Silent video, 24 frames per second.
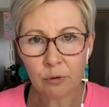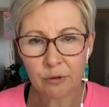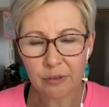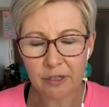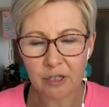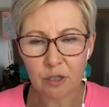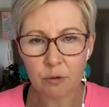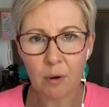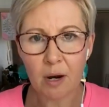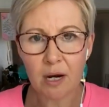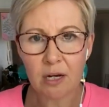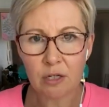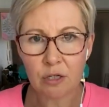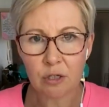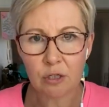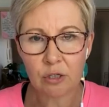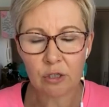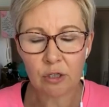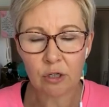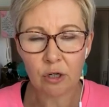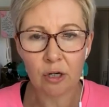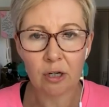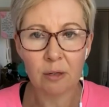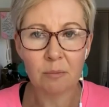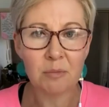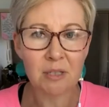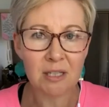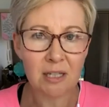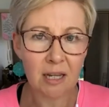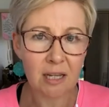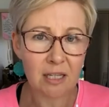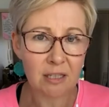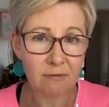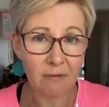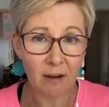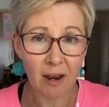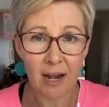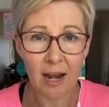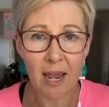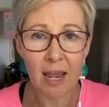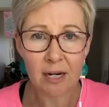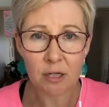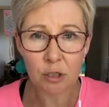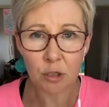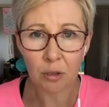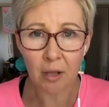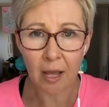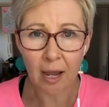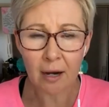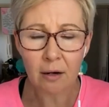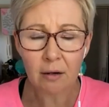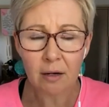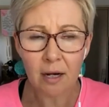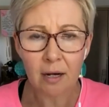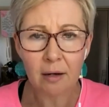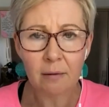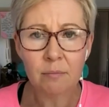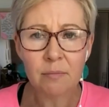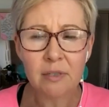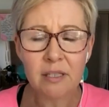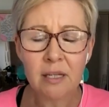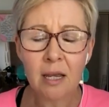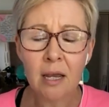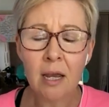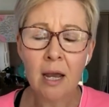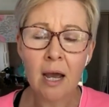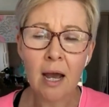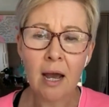situations, circumstance, financial outcomes,